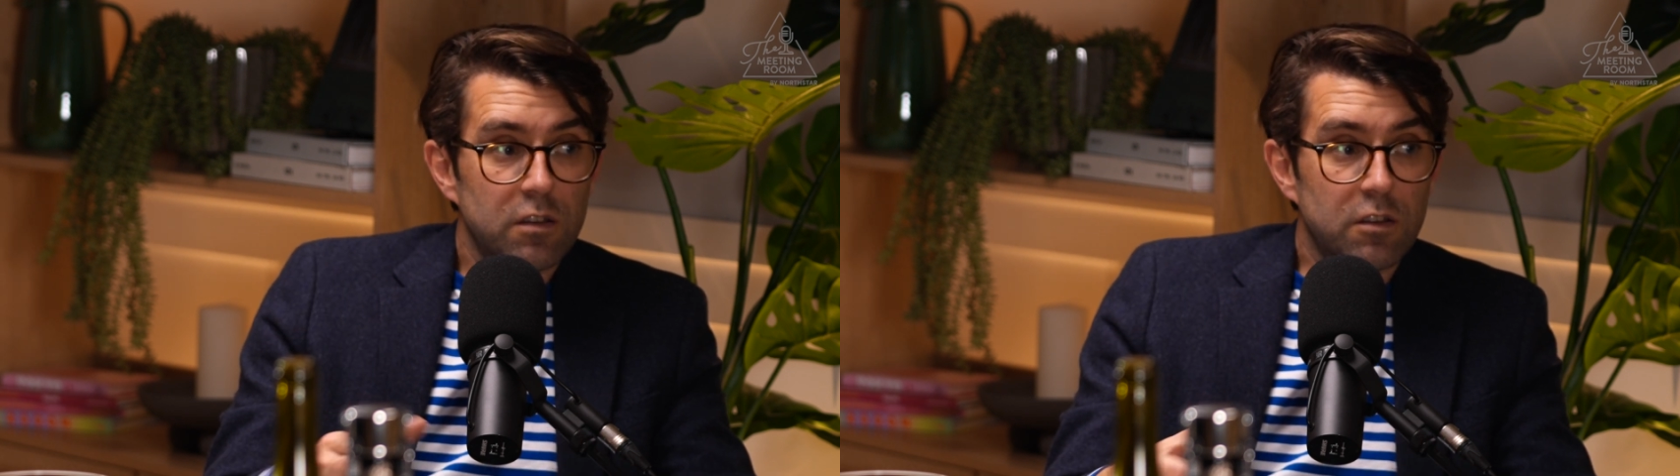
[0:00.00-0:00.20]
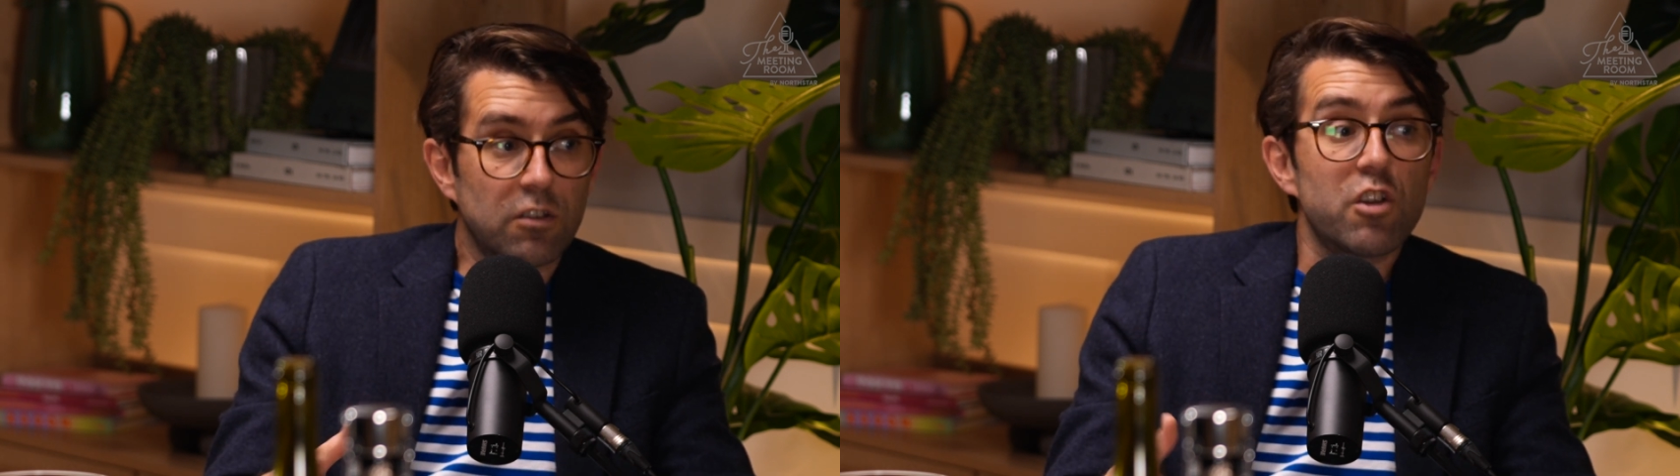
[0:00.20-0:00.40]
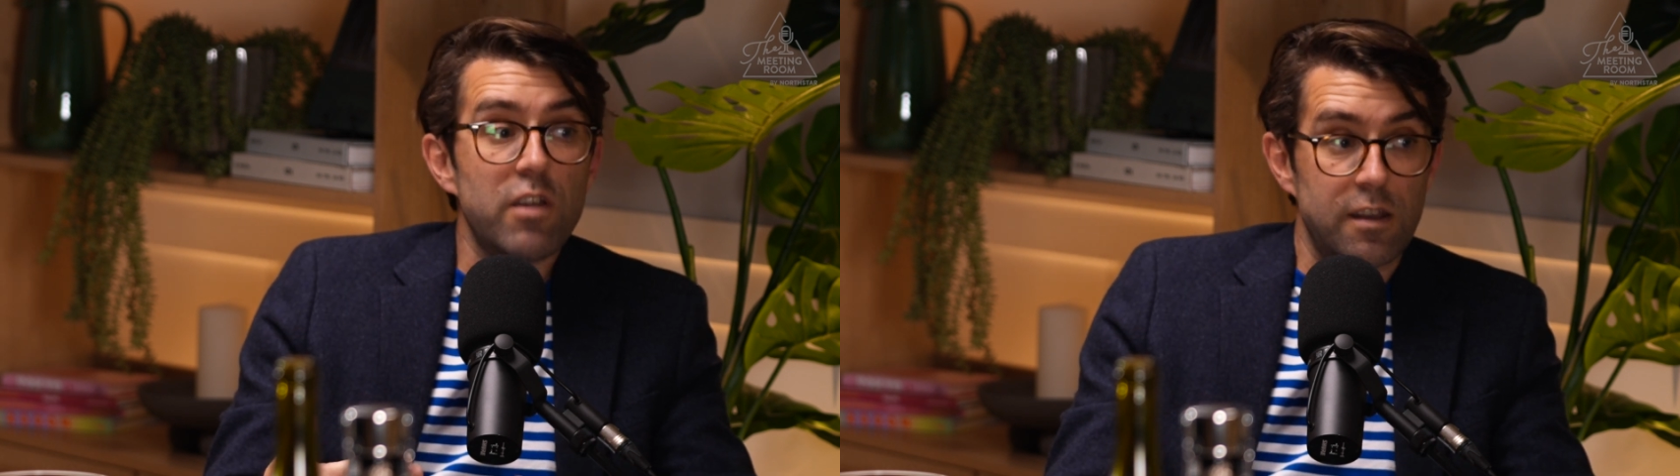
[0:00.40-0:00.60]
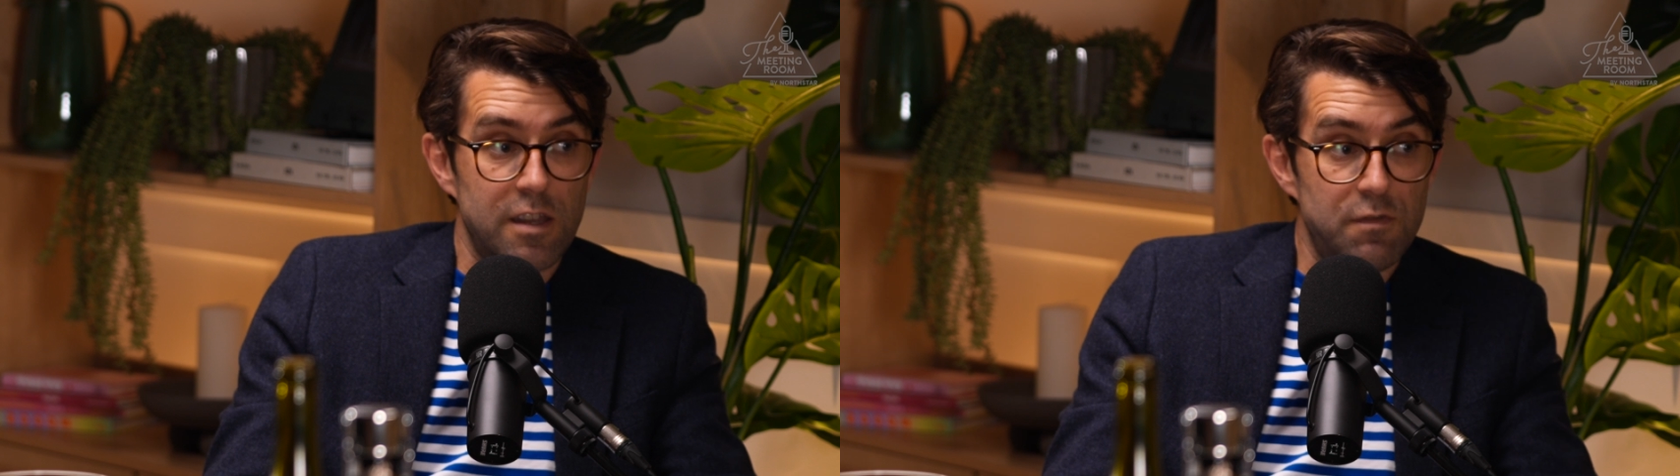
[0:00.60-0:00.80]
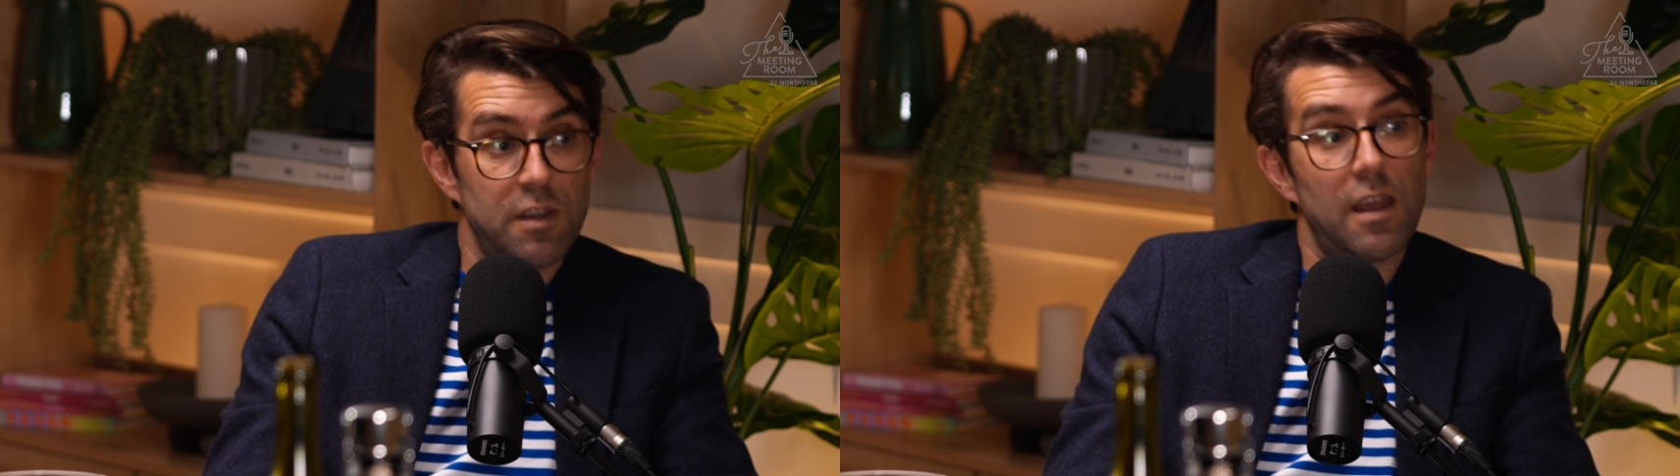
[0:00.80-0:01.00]
does the
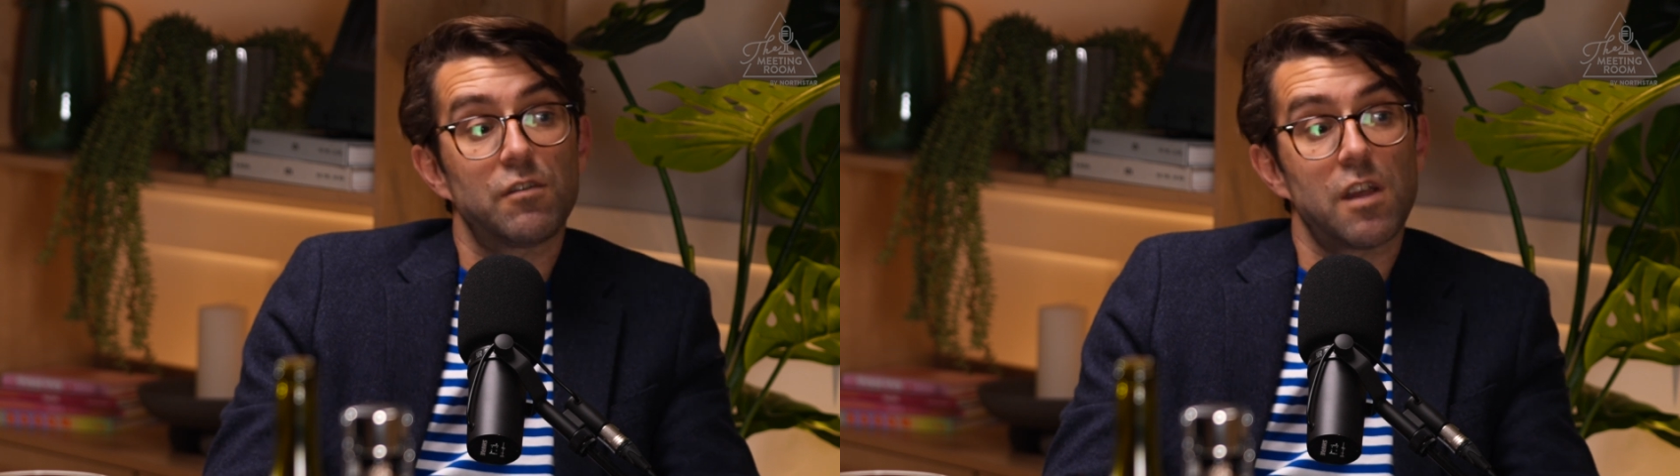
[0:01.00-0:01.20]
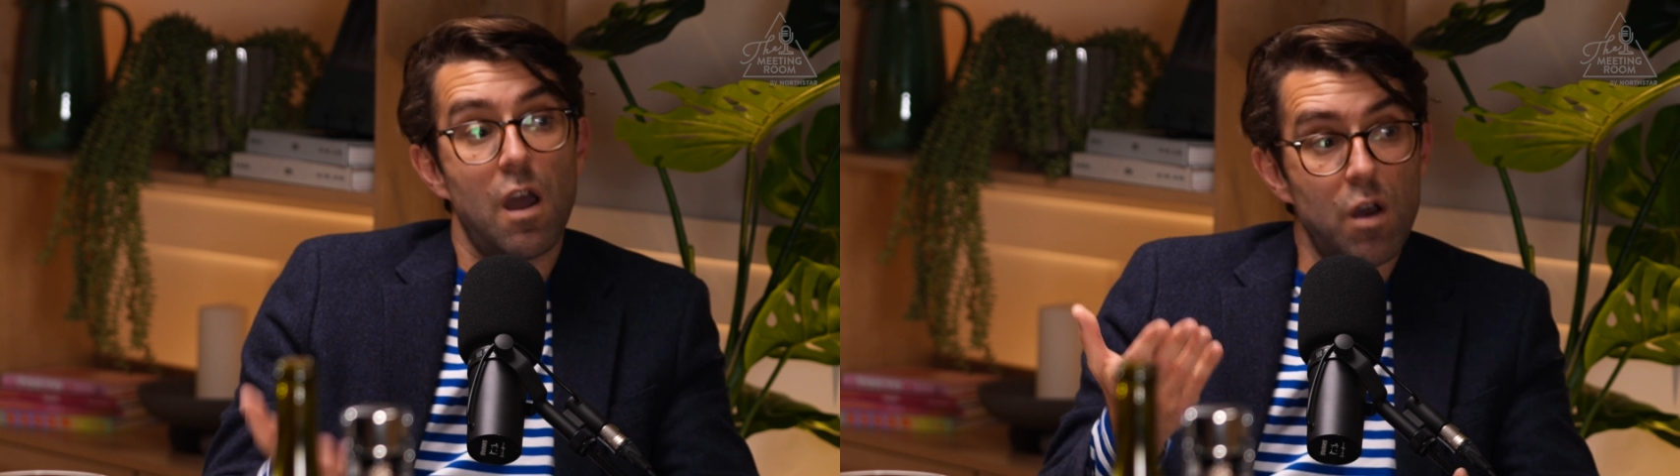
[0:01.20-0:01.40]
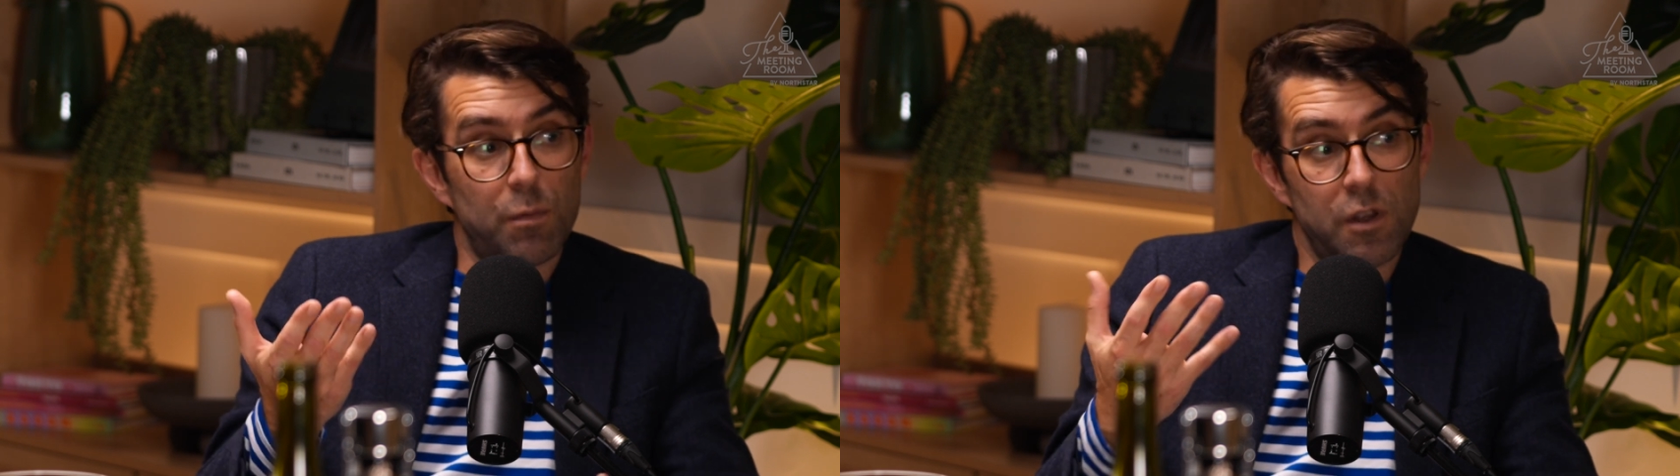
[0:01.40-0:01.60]
creativity have to go up?